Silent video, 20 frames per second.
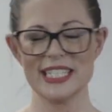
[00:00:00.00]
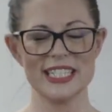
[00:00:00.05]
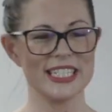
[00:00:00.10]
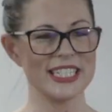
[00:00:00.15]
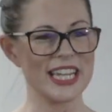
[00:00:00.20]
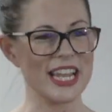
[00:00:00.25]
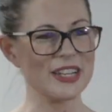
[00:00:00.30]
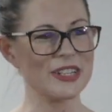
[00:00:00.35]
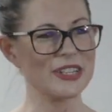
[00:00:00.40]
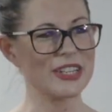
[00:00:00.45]

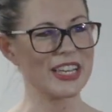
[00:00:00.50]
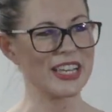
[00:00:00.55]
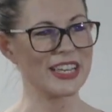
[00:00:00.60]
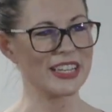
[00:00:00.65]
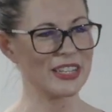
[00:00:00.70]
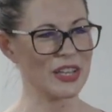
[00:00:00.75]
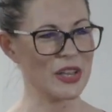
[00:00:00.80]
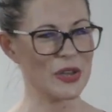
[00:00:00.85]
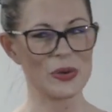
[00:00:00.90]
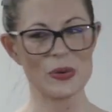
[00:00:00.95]
gender
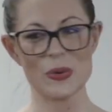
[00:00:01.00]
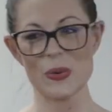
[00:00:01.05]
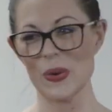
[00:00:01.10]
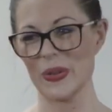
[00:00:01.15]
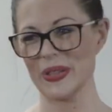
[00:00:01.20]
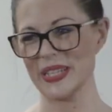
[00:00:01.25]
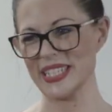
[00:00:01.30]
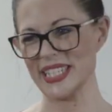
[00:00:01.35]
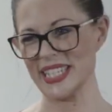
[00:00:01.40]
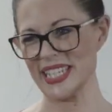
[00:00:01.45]

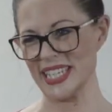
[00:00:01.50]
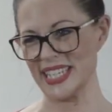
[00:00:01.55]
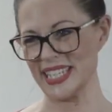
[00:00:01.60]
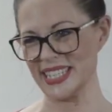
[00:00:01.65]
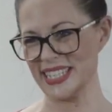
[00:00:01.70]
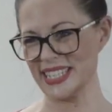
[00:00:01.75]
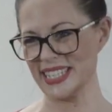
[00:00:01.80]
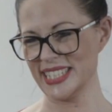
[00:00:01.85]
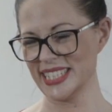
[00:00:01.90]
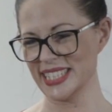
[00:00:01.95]
equality.
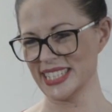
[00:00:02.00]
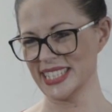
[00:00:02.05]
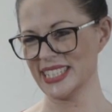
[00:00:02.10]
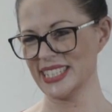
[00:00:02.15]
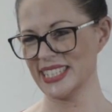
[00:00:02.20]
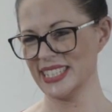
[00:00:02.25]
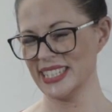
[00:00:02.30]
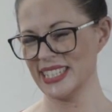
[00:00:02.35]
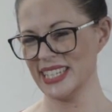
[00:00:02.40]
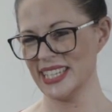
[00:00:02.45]

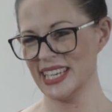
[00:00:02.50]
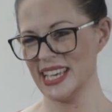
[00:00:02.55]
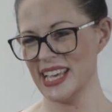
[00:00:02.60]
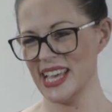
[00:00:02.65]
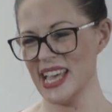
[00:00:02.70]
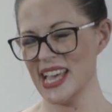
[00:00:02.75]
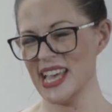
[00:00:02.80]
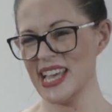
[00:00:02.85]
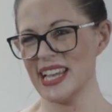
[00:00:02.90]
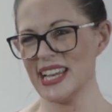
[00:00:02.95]

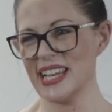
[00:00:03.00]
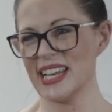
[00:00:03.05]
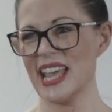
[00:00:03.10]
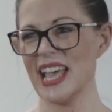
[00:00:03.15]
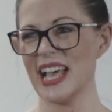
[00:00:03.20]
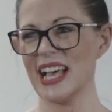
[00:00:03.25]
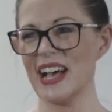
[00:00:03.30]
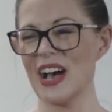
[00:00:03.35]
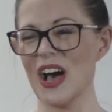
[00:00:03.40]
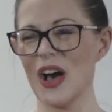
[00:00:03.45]

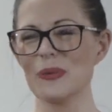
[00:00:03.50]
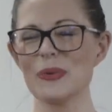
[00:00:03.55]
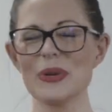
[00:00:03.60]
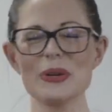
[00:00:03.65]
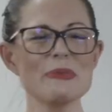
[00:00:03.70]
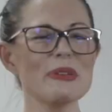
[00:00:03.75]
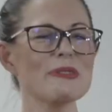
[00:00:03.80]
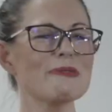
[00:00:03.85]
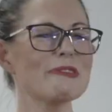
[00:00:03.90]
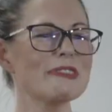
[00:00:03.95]
Now, I want
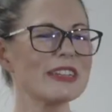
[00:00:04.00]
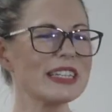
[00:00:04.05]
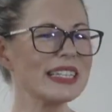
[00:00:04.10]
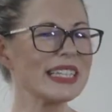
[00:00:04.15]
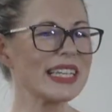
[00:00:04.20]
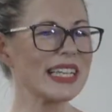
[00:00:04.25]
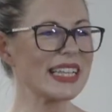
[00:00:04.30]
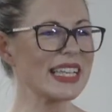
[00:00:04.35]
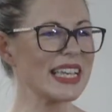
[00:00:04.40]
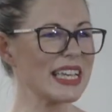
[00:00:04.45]
to be
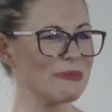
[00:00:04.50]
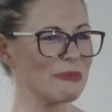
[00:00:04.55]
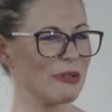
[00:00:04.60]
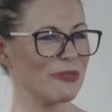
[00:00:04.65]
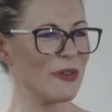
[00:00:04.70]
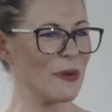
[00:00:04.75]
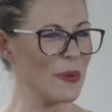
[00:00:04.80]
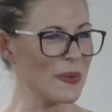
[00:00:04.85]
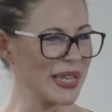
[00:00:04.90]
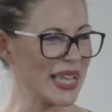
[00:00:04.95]
really clear
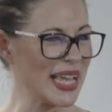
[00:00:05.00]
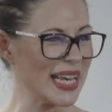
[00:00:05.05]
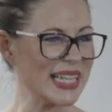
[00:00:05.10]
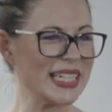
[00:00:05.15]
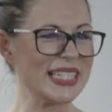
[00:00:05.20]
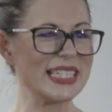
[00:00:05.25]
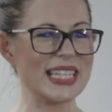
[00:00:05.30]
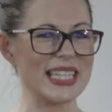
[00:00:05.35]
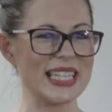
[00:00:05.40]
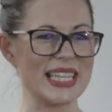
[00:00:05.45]
before we get
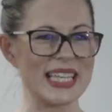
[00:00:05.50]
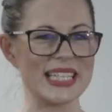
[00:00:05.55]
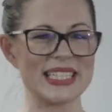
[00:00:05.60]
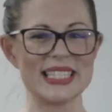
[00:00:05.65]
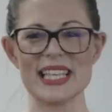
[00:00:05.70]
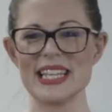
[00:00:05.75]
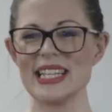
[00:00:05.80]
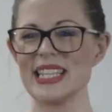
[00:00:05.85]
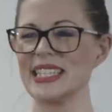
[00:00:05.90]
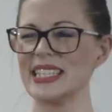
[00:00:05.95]
into this
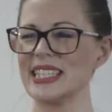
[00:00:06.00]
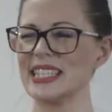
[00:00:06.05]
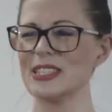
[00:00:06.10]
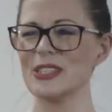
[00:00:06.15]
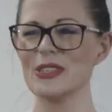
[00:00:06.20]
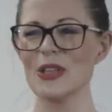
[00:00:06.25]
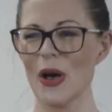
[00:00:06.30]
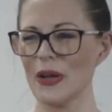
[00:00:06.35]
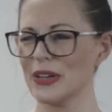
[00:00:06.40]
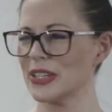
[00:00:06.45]
that this is
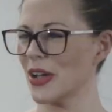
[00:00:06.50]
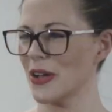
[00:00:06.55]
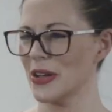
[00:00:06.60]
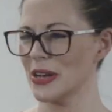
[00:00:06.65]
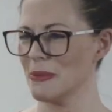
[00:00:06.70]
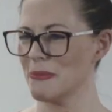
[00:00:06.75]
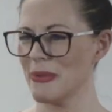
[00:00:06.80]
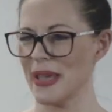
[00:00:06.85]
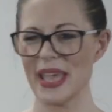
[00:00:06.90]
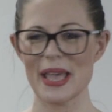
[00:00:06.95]
not going
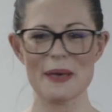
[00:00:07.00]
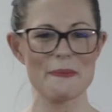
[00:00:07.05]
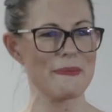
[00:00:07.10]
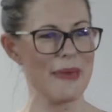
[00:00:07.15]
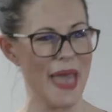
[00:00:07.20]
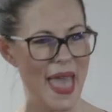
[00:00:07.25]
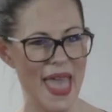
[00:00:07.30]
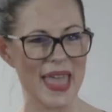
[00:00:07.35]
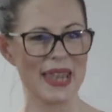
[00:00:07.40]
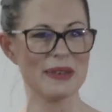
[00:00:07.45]
to be a
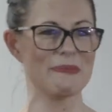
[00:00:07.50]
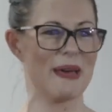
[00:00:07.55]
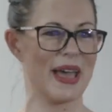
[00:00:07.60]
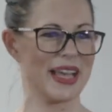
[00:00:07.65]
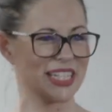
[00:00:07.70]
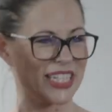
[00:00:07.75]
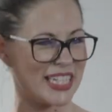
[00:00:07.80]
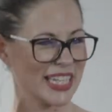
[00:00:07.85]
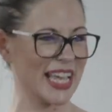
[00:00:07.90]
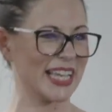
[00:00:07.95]

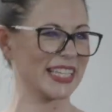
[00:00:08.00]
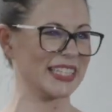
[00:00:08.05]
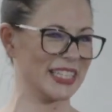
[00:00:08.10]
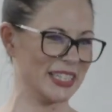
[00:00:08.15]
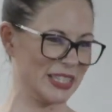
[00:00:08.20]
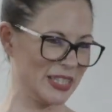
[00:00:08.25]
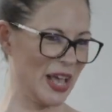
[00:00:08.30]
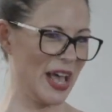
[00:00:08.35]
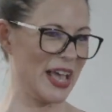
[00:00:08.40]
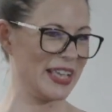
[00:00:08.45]
man-bashing
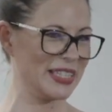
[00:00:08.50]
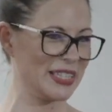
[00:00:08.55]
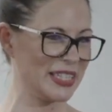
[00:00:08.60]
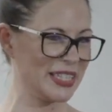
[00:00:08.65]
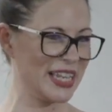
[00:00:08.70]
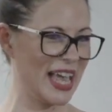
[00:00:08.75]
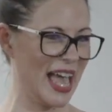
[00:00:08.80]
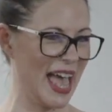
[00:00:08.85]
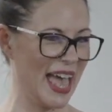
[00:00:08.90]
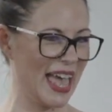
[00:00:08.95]
exercise
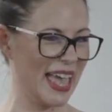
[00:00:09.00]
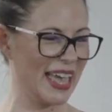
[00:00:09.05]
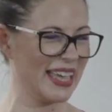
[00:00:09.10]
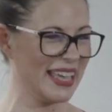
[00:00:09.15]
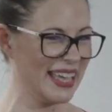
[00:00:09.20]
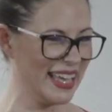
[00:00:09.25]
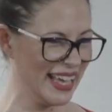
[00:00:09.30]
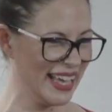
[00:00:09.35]
today.